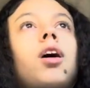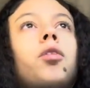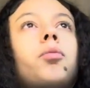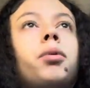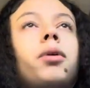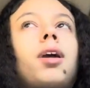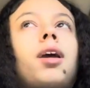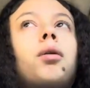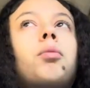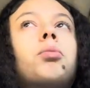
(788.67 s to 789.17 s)
have
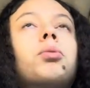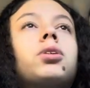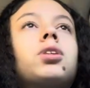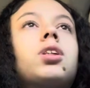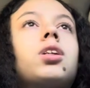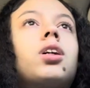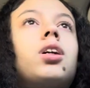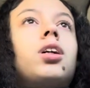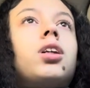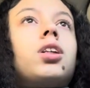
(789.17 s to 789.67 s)
been able
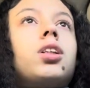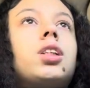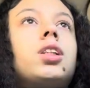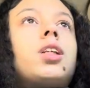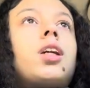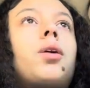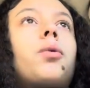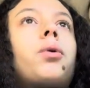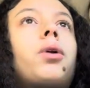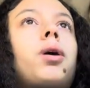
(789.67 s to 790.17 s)
to
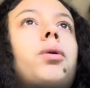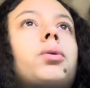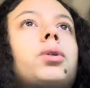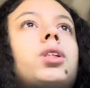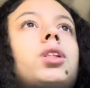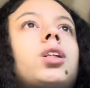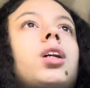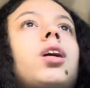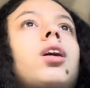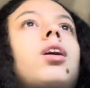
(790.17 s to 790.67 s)
understand what I was
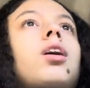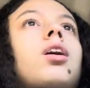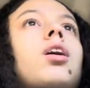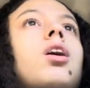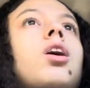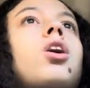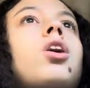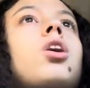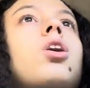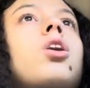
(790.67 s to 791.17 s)
saying.
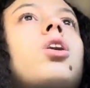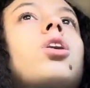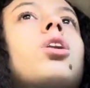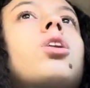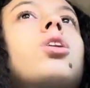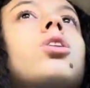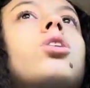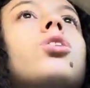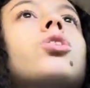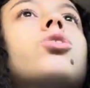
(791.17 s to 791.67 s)

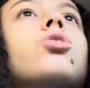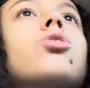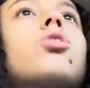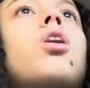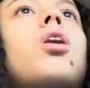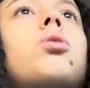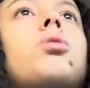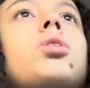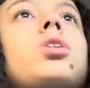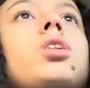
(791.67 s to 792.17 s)
So
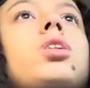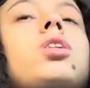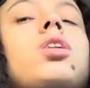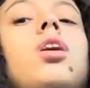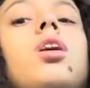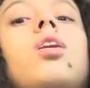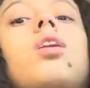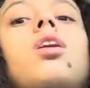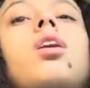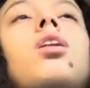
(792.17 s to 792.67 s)
I was just
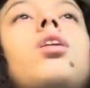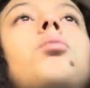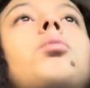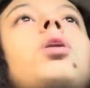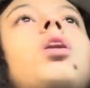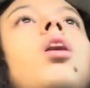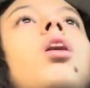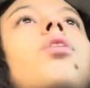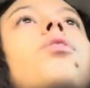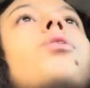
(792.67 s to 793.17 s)
like, yeah, let me
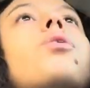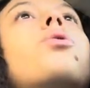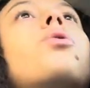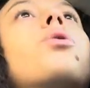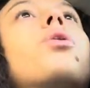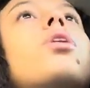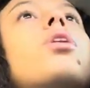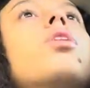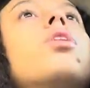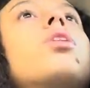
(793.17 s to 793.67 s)
not
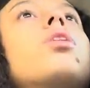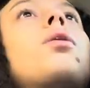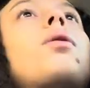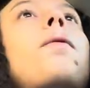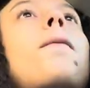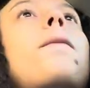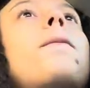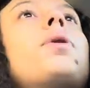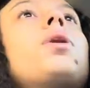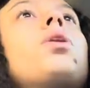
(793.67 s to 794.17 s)
record.
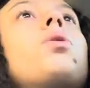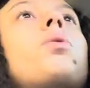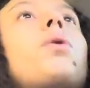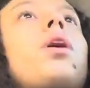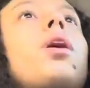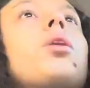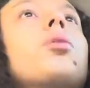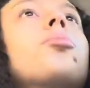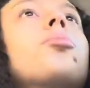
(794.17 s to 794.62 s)
But anyway,